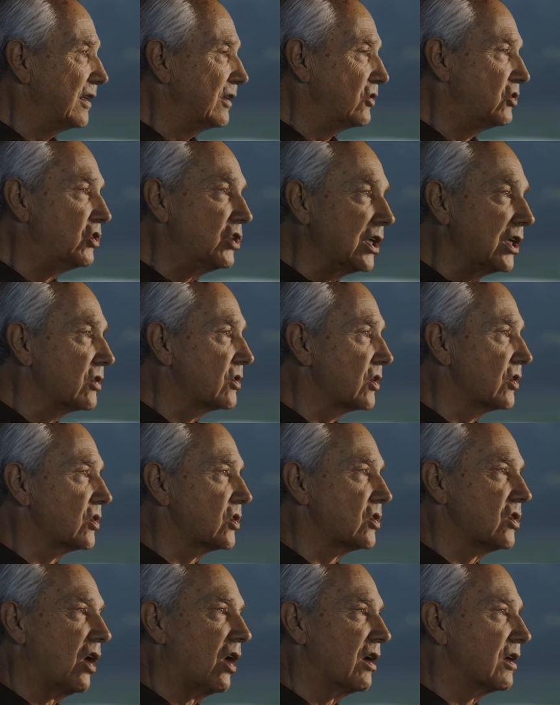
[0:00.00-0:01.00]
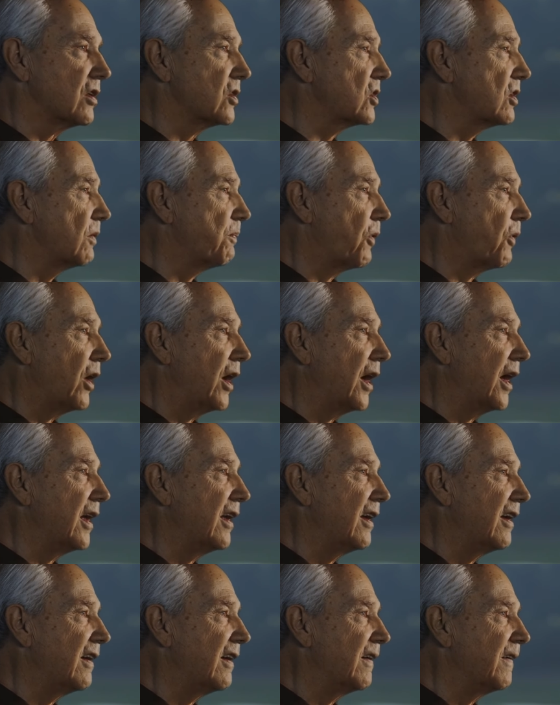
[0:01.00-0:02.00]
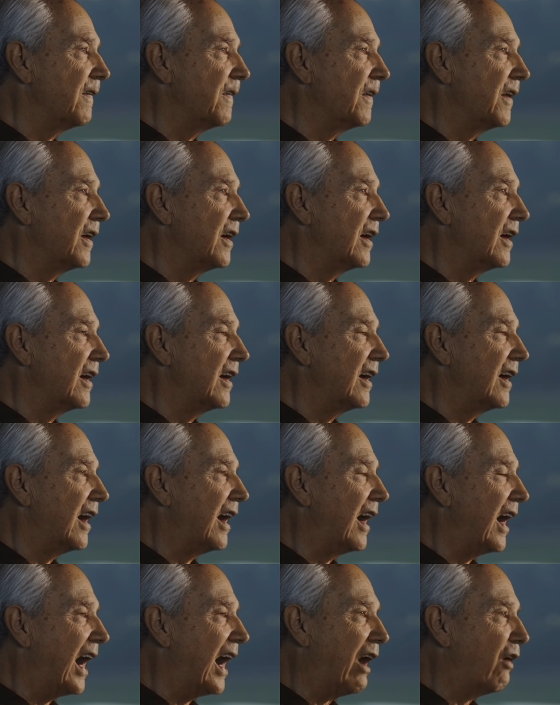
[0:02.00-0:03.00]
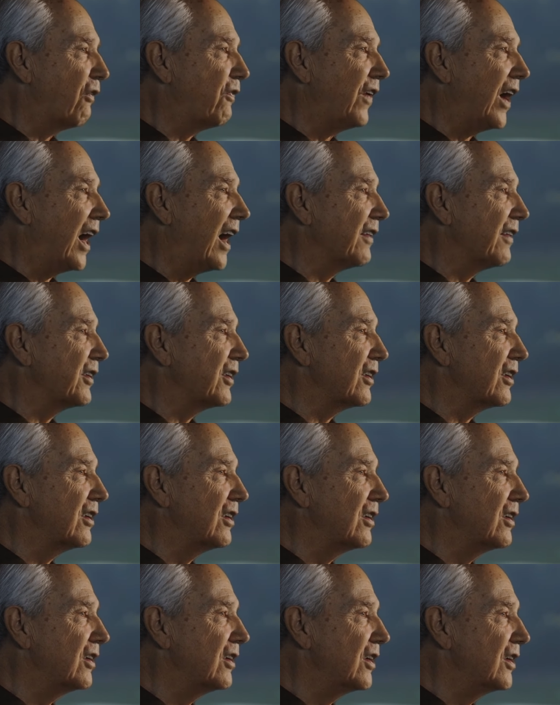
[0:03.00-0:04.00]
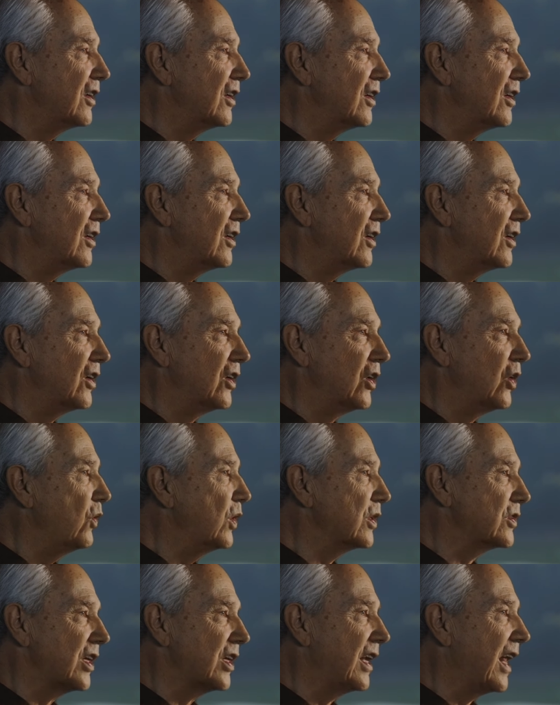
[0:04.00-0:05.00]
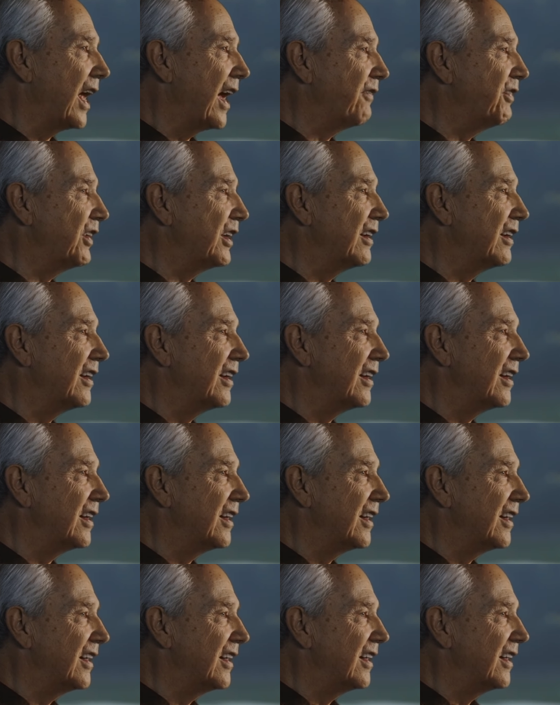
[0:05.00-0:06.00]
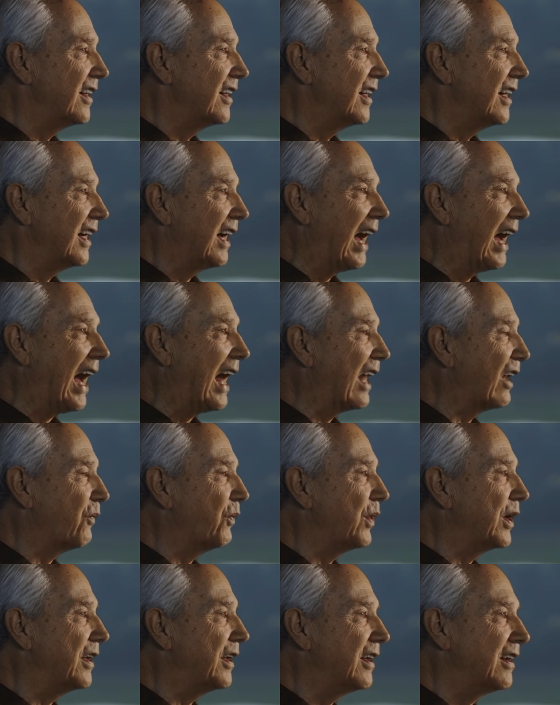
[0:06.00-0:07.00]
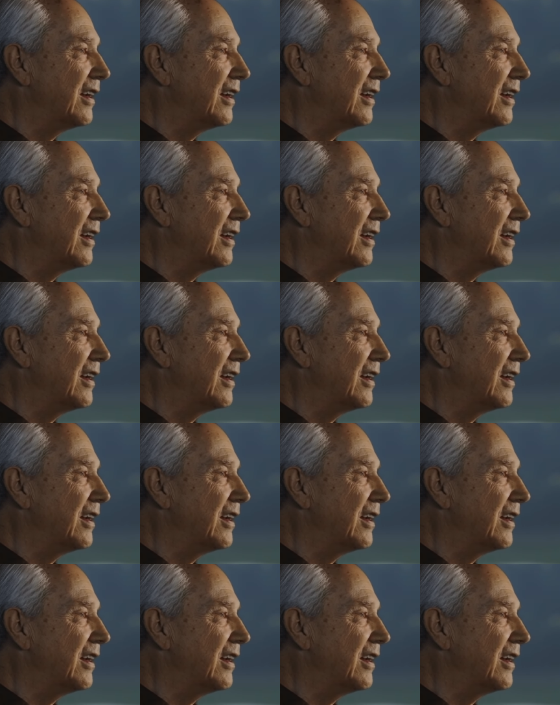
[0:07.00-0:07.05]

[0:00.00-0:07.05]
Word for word: Jesus taught us to pray, "Our Father, who is in heaven, hallowed